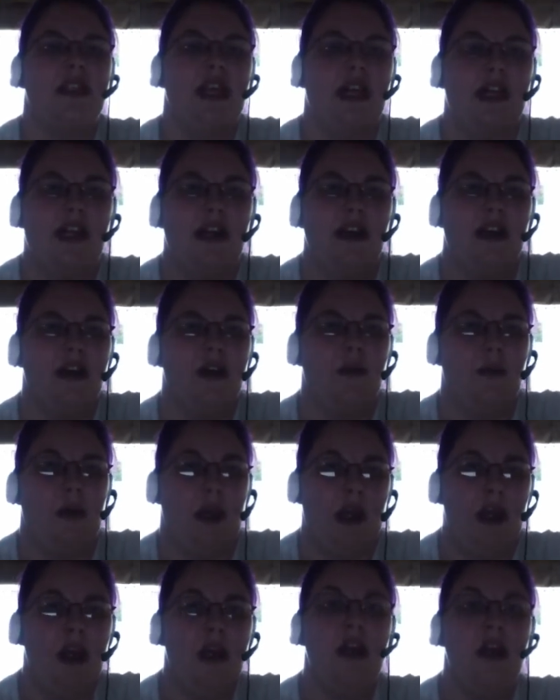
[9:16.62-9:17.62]
second
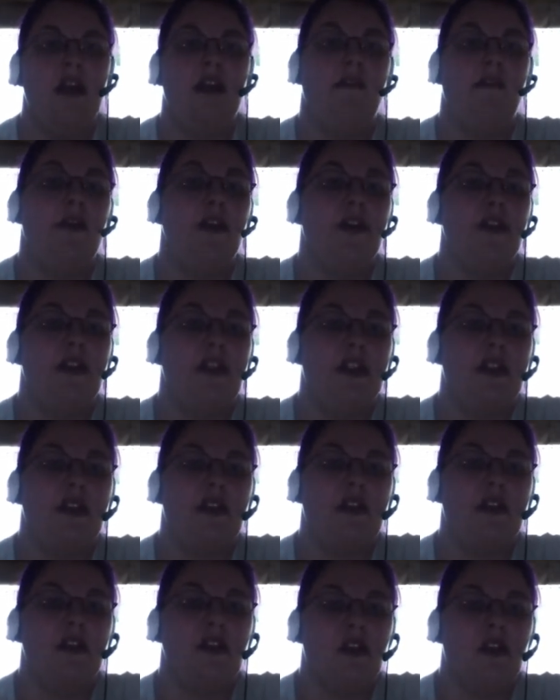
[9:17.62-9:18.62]
coming. The verse is
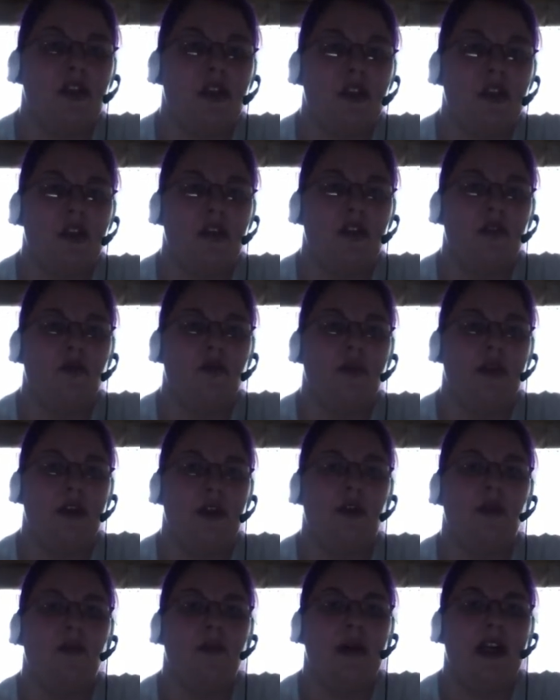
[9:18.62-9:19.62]
concerned with
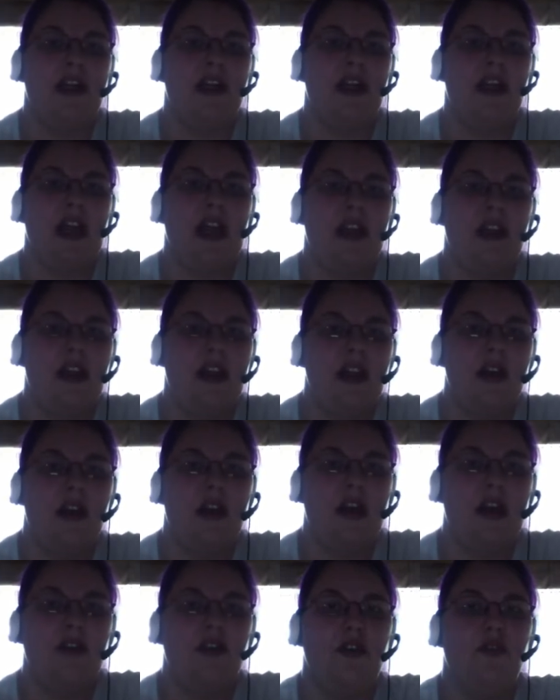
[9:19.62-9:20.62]
correcting a
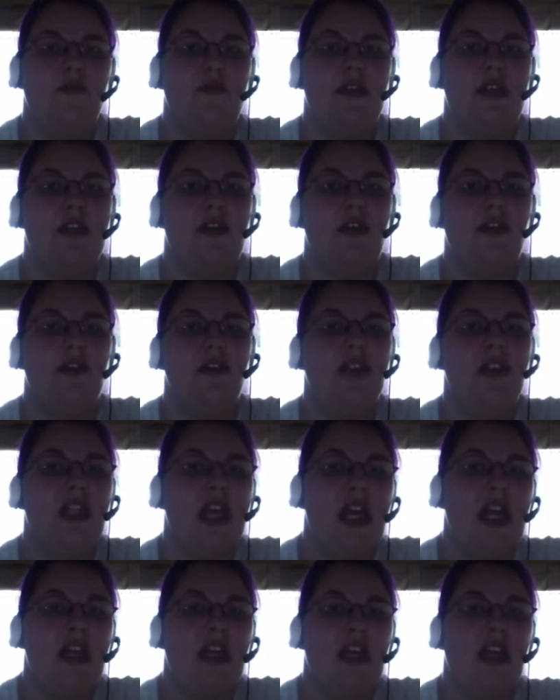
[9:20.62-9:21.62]
theological
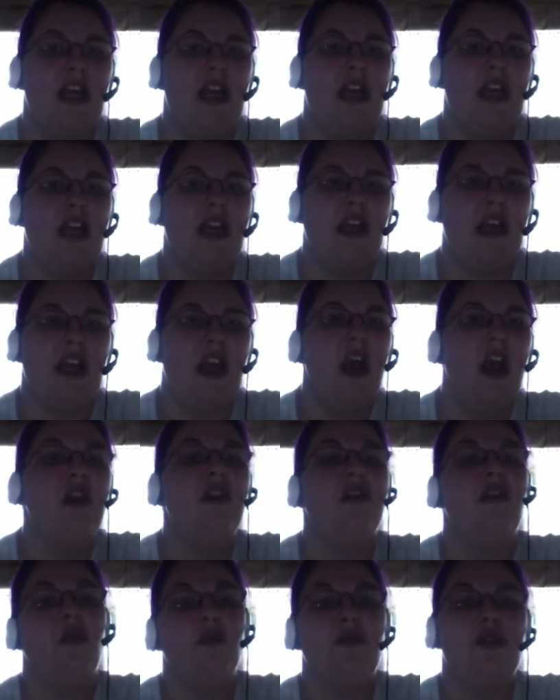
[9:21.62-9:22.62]
misunderstanding, that is
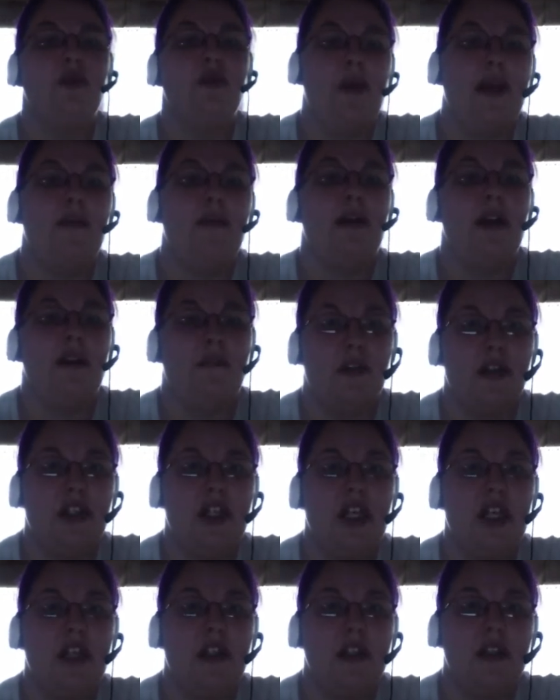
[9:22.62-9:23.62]
don't just wait around for
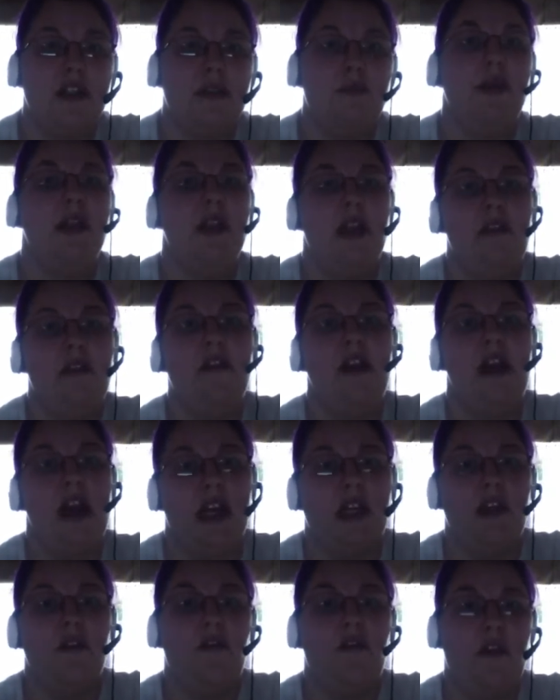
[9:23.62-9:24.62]
Jesus, but live in
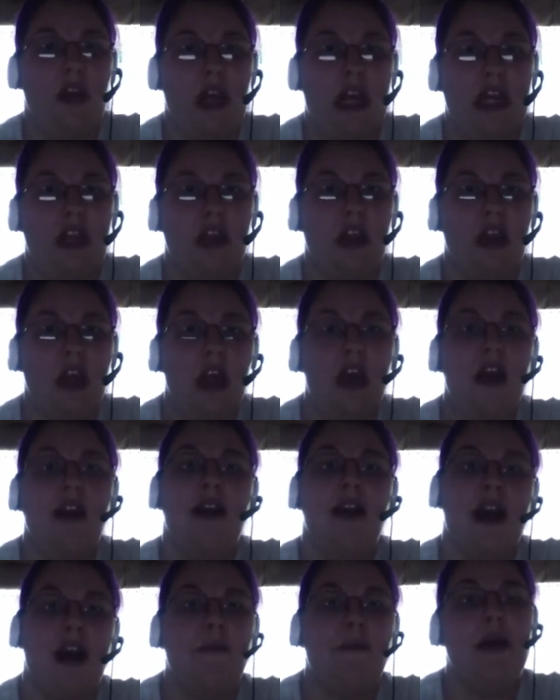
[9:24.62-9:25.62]
active faith,
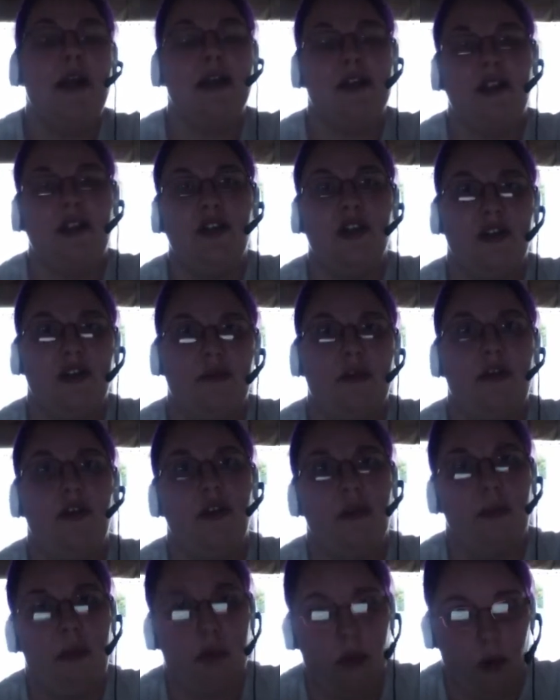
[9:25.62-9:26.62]
not passing judgment on
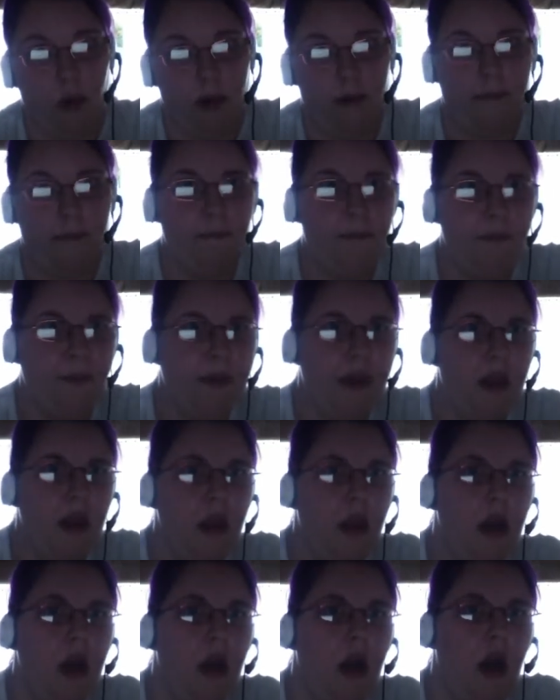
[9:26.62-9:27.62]
the poor.
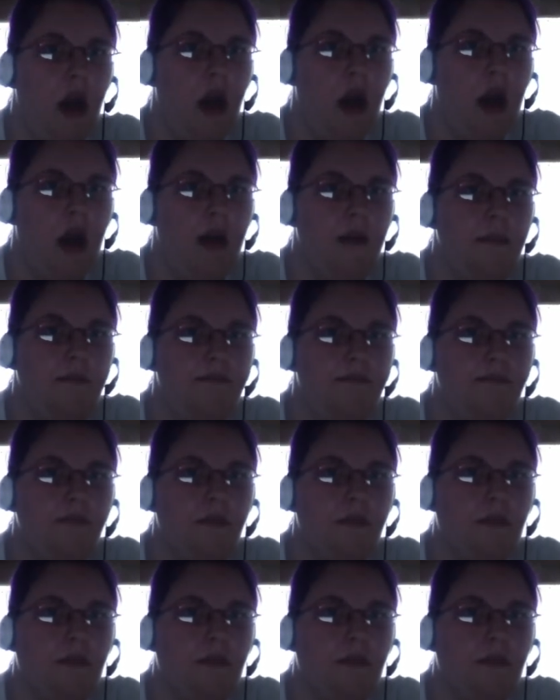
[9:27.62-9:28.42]
Um,